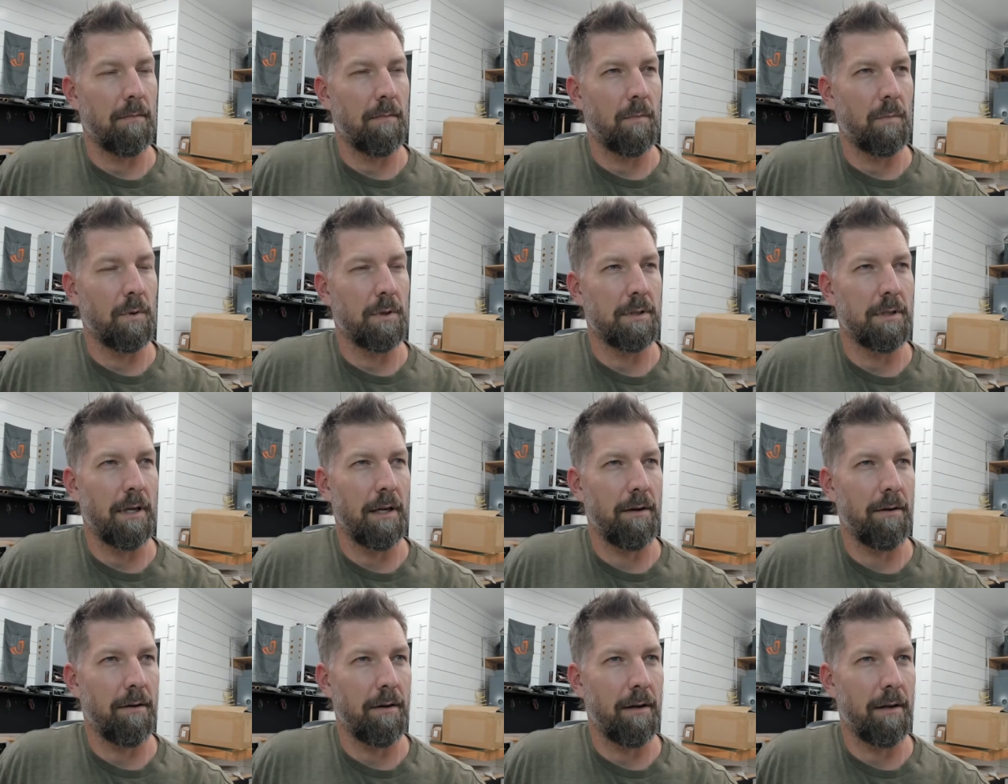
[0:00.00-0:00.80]
was
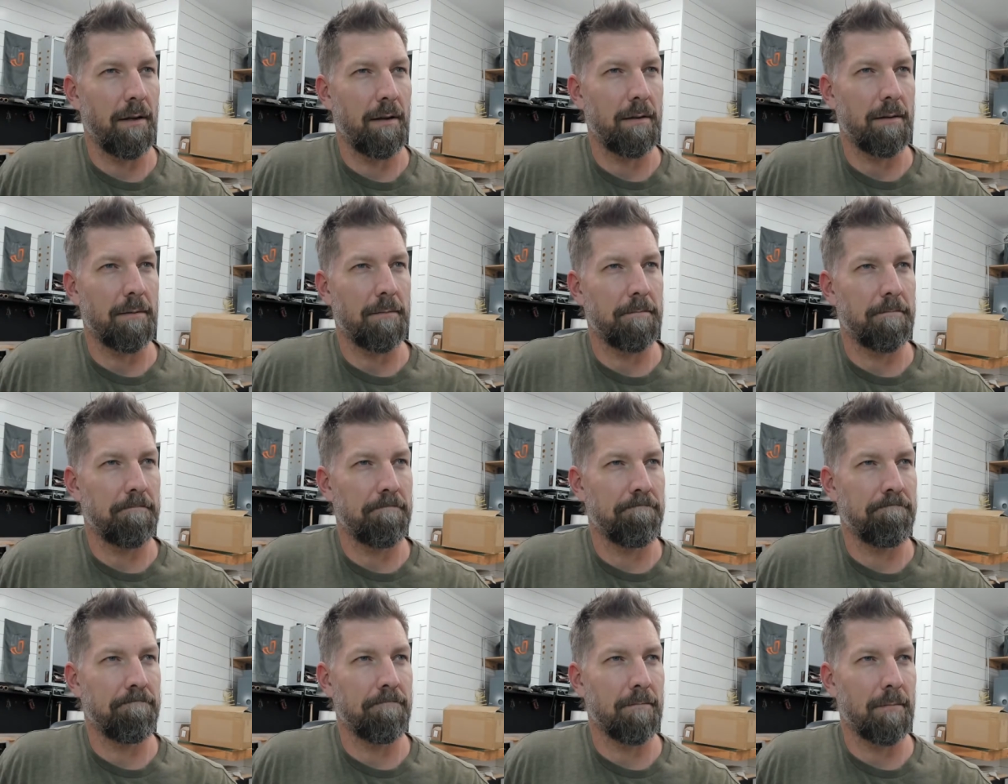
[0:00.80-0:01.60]
that right?
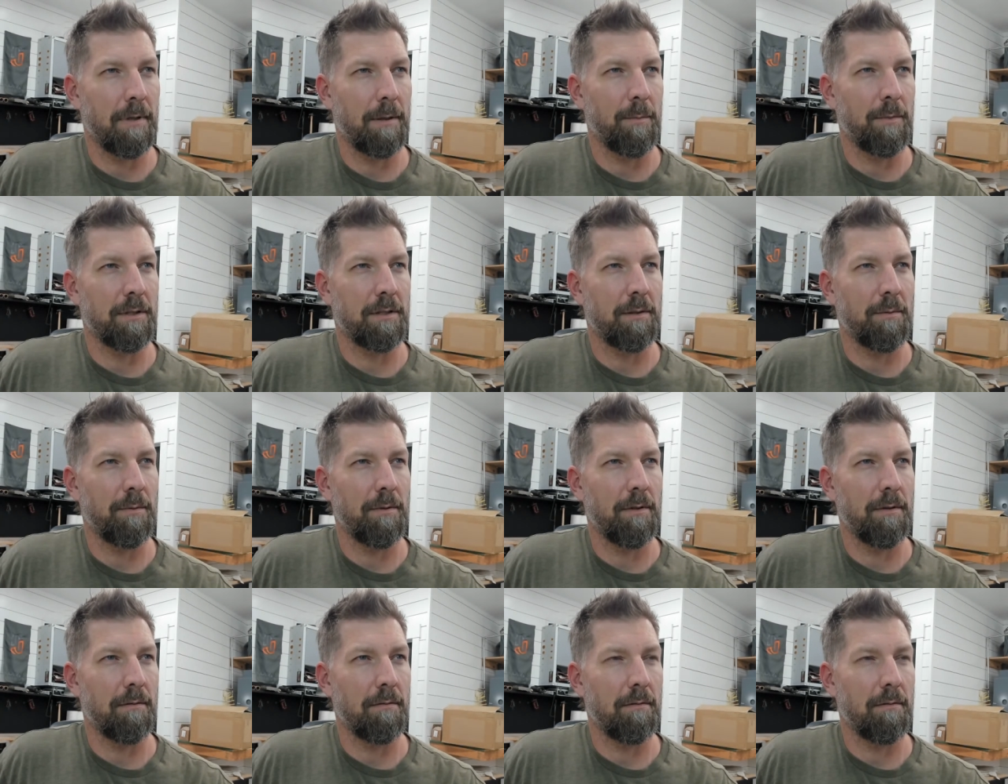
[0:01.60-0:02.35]
That must have been.